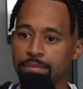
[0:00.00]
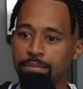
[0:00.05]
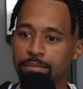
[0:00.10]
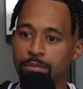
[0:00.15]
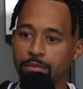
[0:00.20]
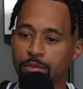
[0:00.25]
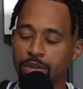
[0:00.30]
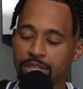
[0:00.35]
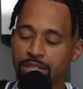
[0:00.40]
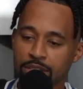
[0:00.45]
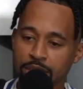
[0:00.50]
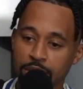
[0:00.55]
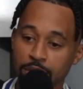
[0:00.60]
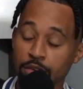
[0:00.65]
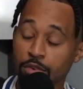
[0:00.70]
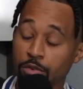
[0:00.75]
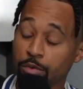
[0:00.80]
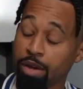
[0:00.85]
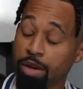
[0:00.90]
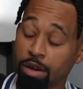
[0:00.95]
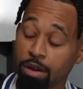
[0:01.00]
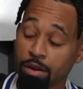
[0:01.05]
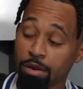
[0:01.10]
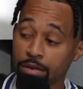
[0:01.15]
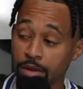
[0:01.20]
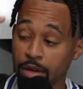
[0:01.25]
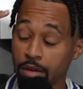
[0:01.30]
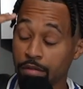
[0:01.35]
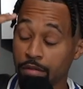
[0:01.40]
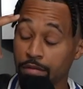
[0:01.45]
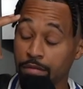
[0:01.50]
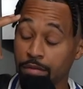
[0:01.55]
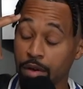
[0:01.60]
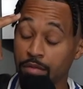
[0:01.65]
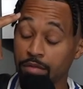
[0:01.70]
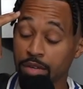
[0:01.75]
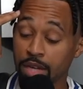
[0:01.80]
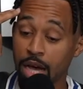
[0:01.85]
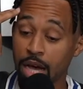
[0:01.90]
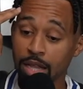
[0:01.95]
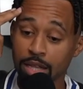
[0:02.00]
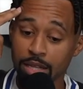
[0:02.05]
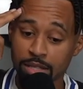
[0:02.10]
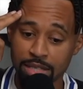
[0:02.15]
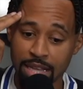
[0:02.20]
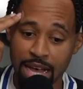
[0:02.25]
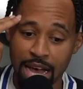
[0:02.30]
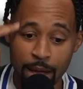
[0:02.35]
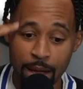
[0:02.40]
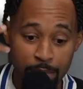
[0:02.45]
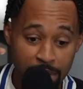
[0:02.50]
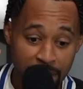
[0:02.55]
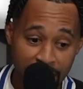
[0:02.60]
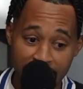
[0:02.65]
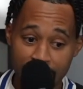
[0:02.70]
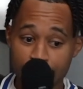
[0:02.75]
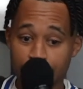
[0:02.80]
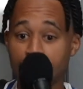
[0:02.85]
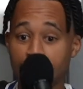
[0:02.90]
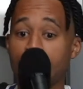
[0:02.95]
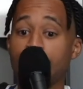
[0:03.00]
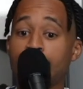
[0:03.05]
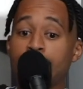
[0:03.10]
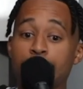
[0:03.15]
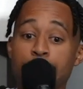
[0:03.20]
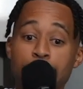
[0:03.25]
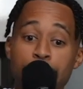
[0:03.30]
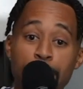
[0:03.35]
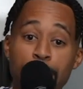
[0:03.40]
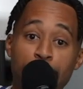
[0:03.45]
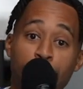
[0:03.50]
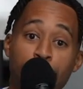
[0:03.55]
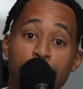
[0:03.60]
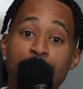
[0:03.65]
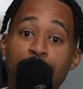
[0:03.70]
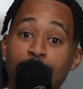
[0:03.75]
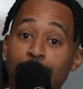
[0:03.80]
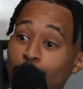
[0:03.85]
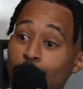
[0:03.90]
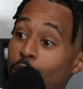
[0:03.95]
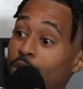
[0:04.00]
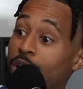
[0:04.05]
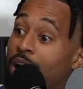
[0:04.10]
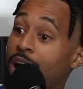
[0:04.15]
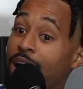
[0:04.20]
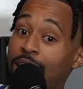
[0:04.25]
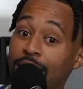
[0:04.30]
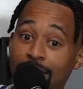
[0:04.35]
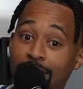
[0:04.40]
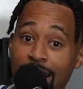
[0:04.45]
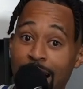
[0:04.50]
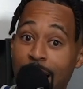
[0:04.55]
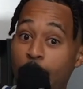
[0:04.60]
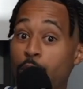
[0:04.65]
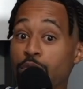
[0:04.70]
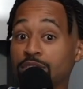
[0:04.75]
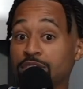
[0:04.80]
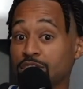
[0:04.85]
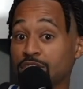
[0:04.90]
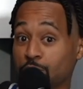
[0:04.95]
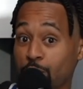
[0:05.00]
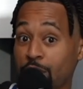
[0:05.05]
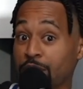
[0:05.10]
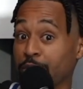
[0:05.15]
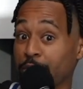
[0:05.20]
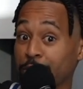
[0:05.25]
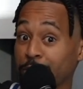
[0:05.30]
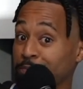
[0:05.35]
recent career of knowledge that I became a pick and roll guy. I was the screener.